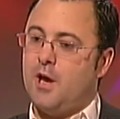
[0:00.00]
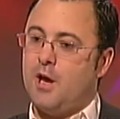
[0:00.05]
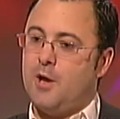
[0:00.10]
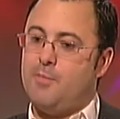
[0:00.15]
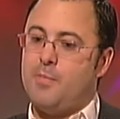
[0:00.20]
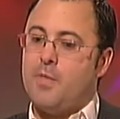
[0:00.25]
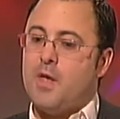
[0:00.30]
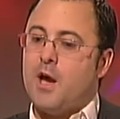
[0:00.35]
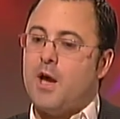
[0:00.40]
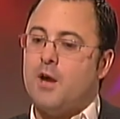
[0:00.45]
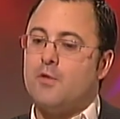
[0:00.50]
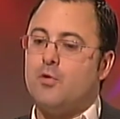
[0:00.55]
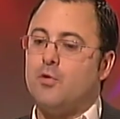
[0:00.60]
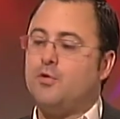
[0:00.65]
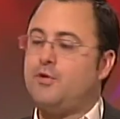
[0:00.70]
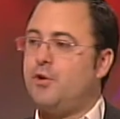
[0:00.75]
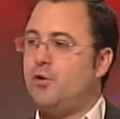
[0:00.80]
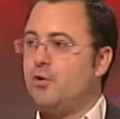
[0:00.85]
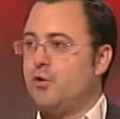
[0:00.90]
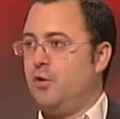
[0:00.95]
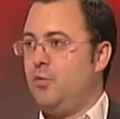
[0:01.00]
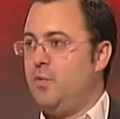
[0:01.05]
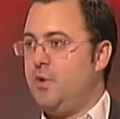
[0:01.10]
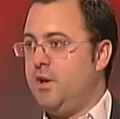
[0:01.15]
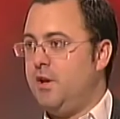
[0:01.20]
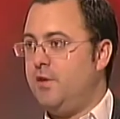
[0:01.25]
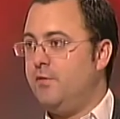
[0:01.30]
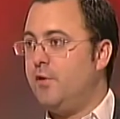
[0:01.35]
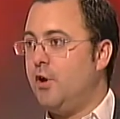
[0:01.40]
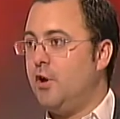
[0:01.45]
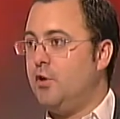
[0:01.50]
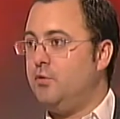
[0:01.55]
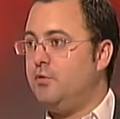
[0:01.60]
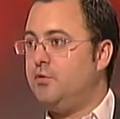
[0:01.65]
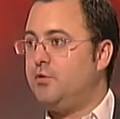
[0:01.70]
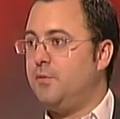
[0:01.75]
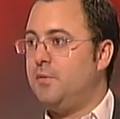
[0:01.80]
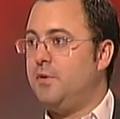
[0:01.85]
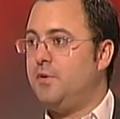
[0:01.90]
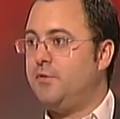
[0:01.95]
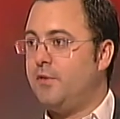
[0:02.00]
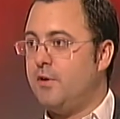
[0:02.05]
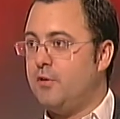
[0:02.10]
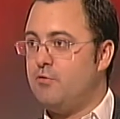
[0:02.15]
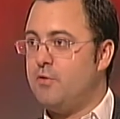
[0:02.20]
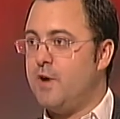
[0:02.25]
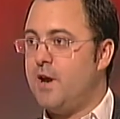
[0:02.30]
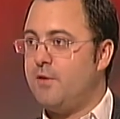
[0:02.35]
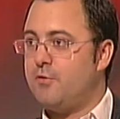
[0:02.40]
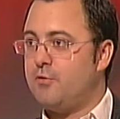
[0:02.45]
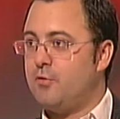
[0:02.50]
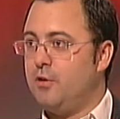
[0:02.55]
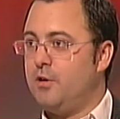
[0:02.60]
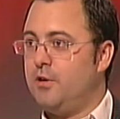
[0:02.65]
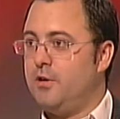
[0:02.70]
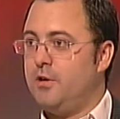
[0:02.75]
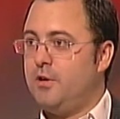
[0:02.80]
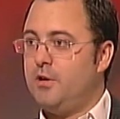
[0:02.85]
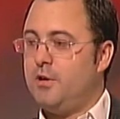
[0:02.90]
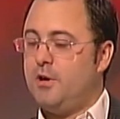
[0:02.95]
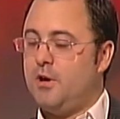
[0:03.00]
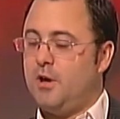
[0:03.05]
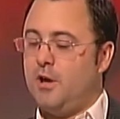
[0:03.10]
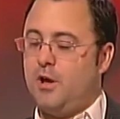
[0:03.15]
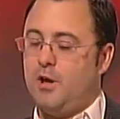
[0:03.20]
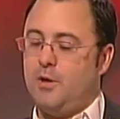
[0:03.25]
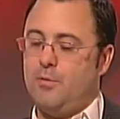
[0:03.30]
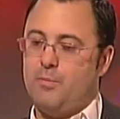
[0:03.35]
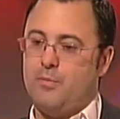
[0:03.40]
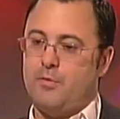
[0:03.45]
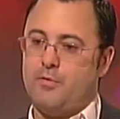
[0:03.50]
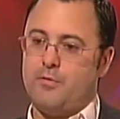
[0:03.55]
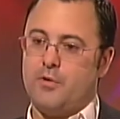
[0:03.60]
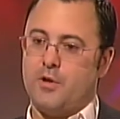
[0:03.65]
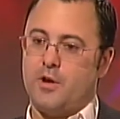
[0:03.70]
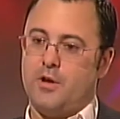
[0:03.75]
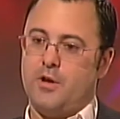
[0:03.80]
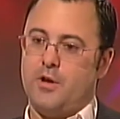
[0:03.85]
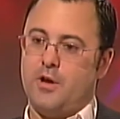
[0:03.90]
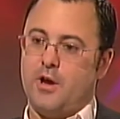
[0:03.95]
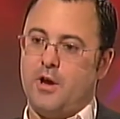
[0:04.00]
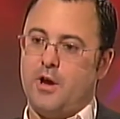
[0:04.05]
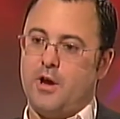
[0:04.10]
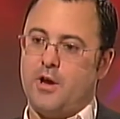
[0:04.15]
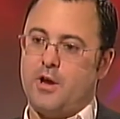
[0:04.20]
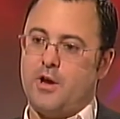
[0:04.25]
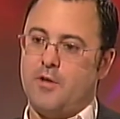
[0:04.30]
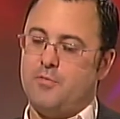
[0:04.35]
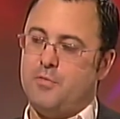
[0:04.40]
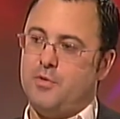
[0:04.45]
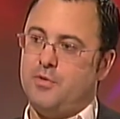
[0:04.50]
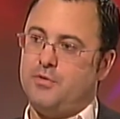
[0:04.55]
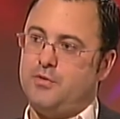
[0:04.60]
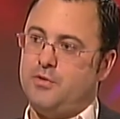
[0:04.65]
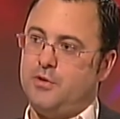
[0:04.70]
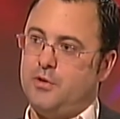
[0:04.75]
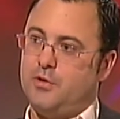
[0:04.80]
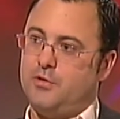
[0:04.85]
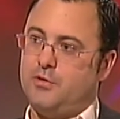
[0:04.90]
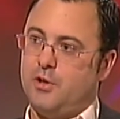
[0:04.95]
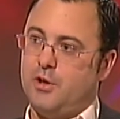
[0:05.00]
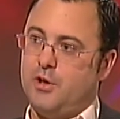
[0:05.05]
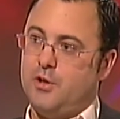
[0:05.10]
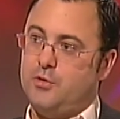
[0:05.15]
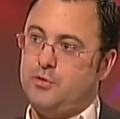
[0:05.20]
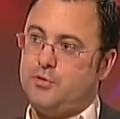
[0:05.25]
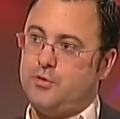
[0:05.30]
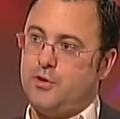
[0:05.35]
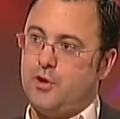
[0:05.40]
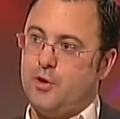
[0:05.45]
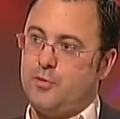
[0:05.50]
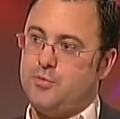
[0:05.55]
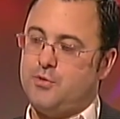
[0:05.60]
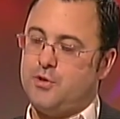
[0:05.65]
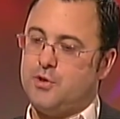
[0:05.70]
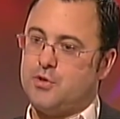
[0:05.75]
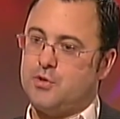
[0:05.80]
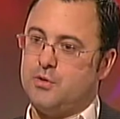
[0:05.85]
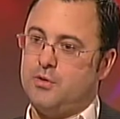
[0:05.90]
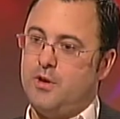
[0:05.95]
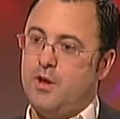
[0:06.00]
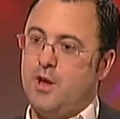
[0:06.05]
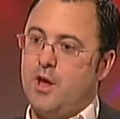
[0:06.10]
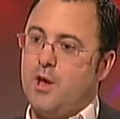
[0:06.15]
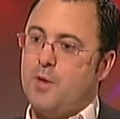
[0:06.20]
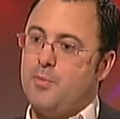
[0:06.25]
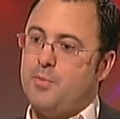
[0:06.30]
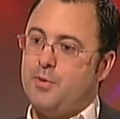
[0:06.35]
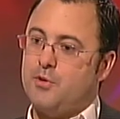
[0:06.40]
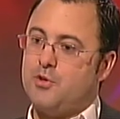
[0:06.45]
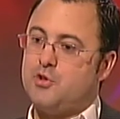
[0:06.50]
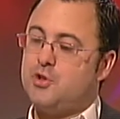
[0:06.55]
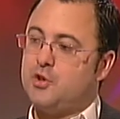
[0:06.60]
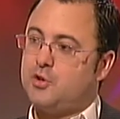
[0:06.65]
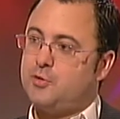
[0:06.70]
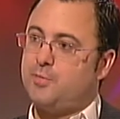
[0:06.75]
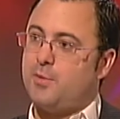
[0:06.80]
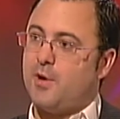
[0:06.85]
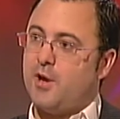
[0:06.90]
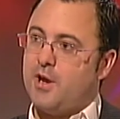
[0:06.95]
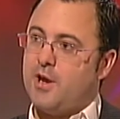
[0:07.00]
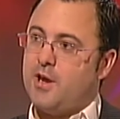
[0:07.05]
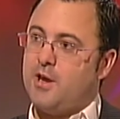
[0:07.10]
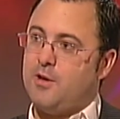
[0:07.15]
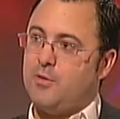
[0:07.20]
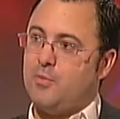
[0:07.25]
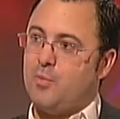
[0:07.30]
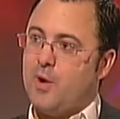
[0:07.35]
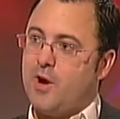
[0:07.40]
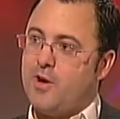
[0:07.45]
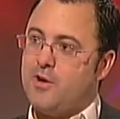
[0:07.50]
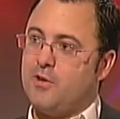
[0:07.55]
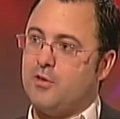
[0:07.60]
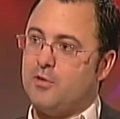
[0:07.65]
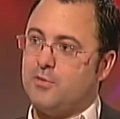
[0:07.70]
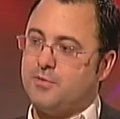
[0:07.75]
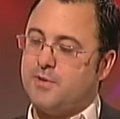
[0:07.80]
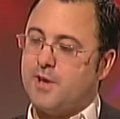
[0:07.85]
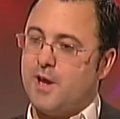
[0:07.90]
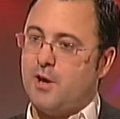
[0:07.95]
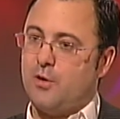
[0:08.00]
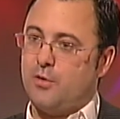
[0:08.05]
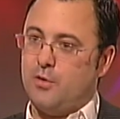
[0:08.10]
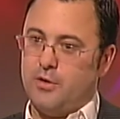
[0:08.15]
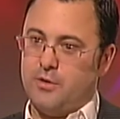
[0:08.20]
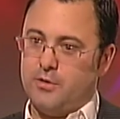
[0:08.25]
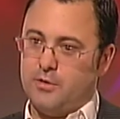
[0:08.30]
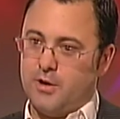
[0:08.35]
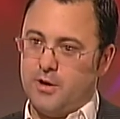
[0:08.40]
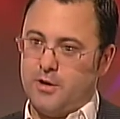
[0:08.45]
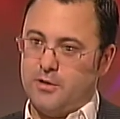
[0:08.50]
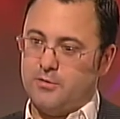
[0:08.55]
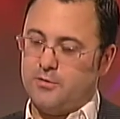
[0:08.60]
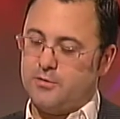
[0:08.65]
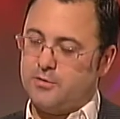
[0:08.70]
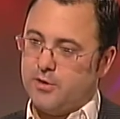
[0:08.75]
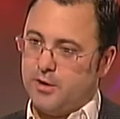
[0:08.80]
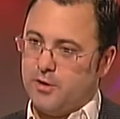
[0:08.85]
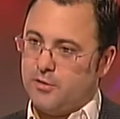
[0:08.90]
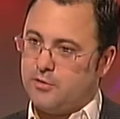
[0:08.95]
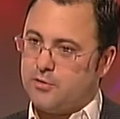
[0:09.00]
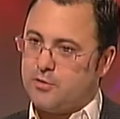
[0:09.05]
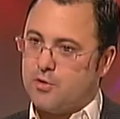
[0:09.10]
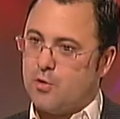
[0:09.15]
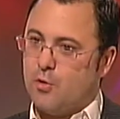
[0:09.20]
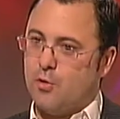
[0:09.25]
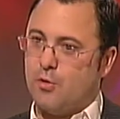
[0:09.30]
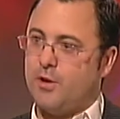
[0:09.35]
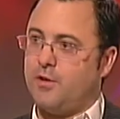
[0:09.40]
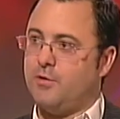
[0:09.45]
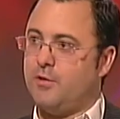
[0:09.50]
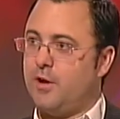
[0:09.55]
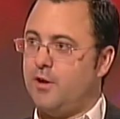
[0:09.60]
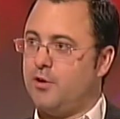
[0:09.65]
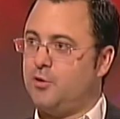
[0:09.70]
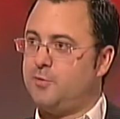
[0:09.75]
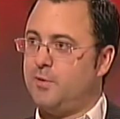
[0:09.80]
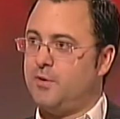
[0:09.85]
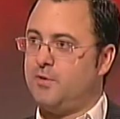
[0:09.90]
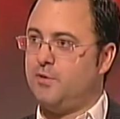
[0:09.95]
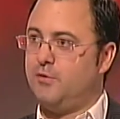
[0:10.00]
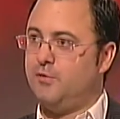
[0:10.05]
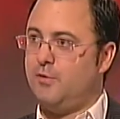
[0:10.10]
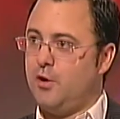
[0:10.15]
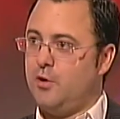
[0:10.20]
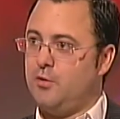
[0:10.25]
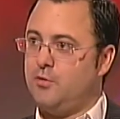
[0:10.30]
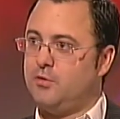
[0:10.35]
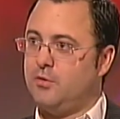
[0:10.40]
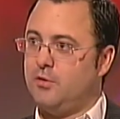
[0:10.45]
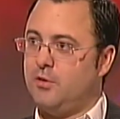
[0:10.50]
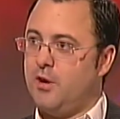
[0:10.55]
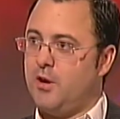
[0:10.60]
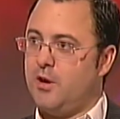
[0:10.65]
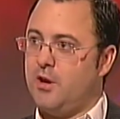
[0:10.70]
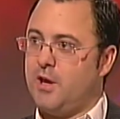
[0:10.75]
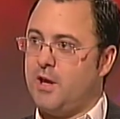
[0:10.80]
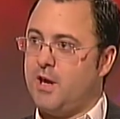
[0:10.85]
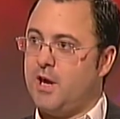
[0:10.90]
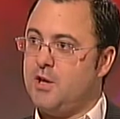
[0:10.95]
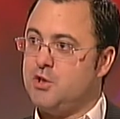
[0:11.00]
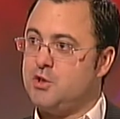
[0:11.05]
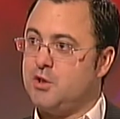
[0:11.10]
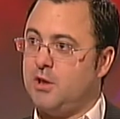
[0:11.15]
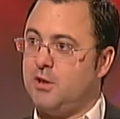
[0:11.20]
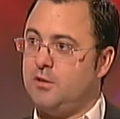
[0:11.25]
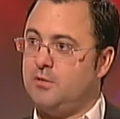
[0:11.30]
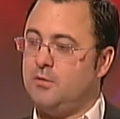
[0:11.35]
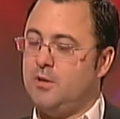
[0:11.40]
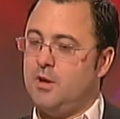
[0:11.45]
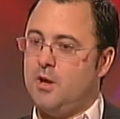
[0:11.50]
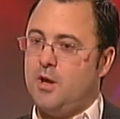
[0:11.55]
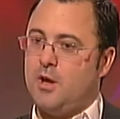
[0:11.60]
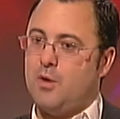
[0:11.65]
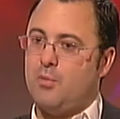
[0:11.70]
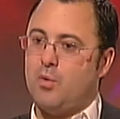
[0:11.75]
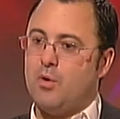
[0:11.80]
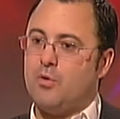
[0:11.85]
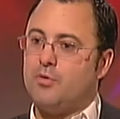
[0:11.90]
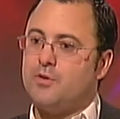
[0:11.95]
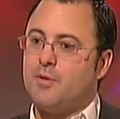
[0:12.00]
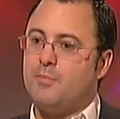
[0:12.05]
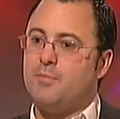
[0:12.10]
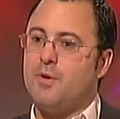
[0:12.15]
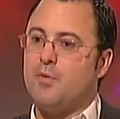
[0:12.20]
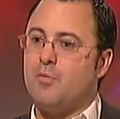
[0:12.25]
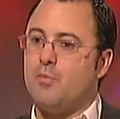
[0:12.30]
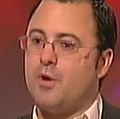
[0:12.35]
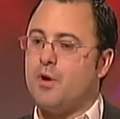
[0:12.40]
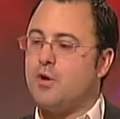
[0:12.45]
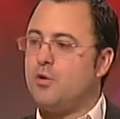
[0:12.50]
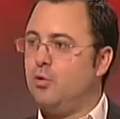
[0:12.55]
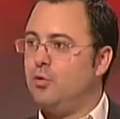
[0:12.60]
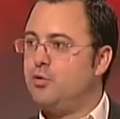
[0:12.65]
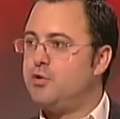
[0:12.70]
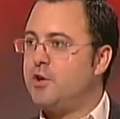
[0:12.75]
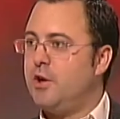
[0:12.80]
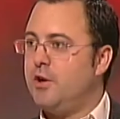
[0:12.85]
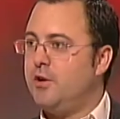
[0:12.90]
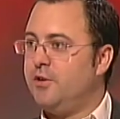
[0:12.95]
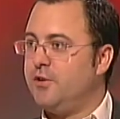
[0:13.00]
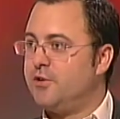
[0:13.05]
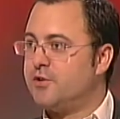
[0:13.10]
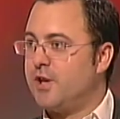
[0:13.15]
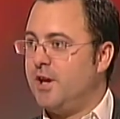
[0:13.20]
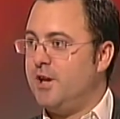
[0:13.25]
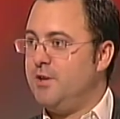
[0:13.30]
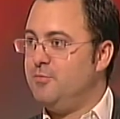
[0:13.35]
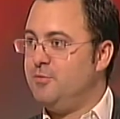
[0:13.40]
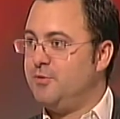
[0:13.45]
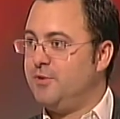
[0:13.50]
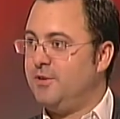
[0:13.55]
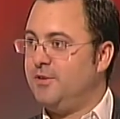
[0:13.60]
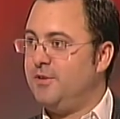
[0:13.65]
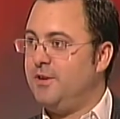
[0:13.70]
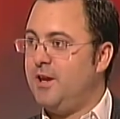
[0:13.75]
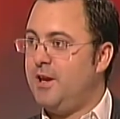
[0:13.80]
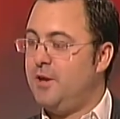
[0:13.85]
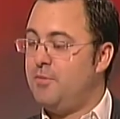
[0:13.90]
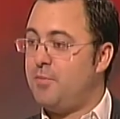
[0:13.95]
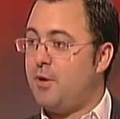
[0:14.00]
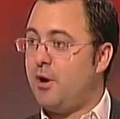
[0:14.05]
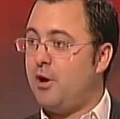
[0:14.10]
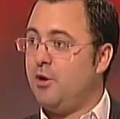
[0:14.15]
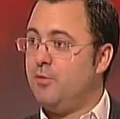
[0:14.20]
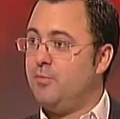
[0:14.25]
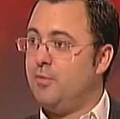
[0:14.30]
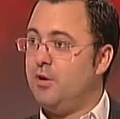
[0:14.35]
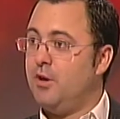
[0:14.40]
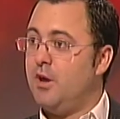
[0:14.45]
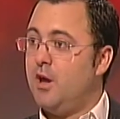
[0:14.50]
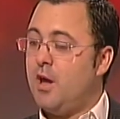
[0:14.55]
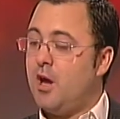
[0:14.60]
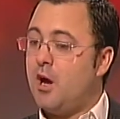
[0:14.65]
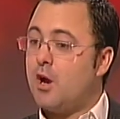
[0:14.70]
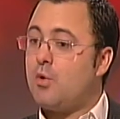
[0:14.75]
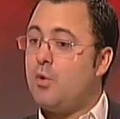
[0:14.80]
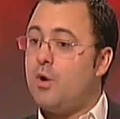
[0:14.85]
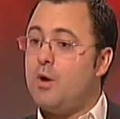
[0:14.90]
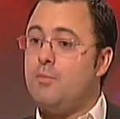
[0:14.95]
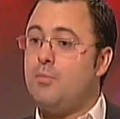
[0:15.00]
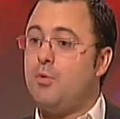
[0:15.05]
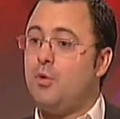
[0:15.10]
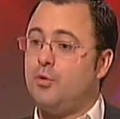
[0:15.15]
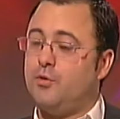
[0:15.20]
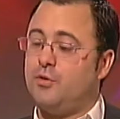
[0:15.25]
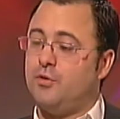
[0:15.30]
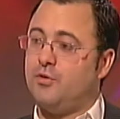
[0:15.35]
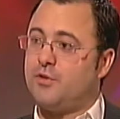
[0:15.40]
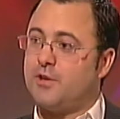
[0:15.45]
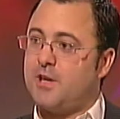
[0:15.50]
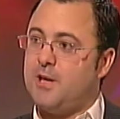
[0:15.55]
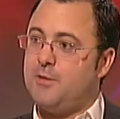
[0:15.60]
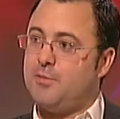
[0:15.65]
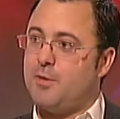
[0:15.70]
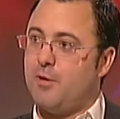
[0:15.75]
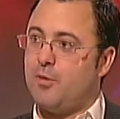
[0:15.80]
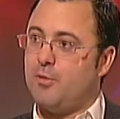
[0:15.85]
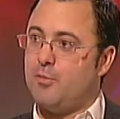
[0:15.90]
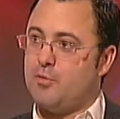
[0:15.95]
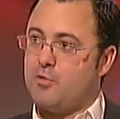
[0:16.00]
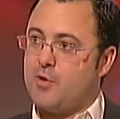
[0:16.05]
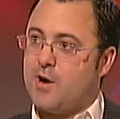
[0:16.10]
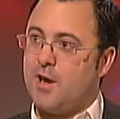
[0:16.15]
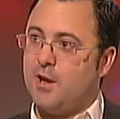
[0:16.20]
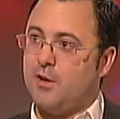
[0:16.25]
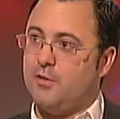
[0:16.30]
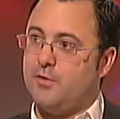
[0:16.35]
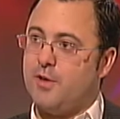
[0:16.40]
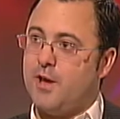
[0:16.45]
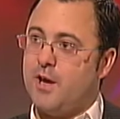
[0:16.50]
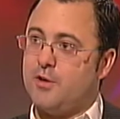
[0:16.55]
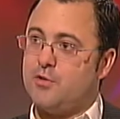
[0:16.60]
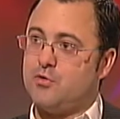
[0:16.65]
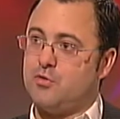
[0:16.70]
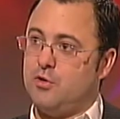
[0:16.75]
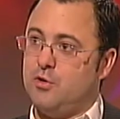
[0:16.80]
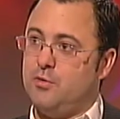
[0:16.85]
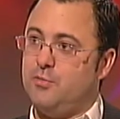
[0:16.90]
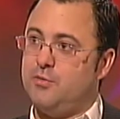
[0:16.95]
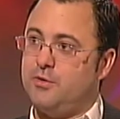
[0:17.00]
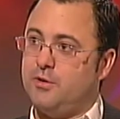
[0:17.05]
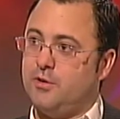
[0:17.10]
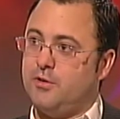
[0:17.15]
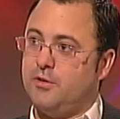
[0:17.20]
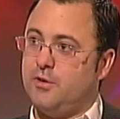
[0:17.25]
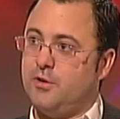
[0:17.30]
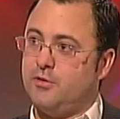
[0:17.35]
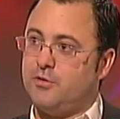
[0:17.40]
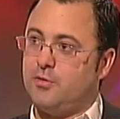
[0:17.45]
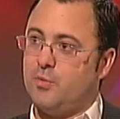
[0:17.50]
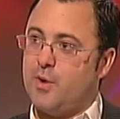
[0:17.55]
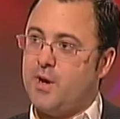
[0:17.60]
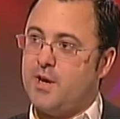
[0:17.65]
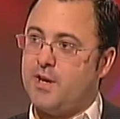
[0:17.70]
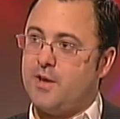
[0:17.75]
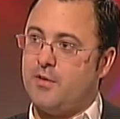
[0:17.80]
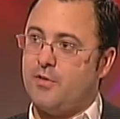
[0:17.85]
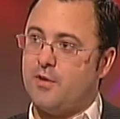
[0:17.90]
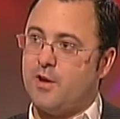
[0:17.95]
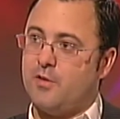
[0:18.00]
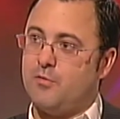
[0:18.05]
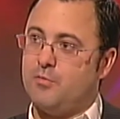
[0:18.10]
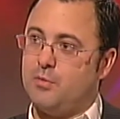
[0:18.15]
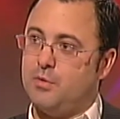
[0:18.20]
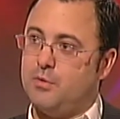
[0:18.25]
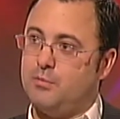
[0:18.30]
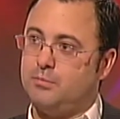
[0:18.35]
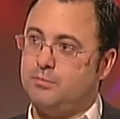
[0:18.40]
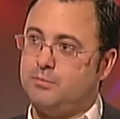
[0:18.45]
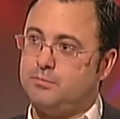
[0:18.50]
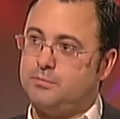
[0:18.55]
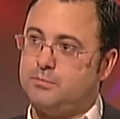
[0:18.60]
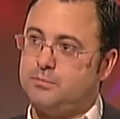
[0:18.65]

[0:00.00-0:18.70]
And of course, they're not going to win any votes. I mean, it's very rare for a government to lose to the opposition, but just by wearing them down and calling unexpected votes and engaging in what some people might call childish games in Parliament are quite important to keep up the morale of their troops and to wear down the government.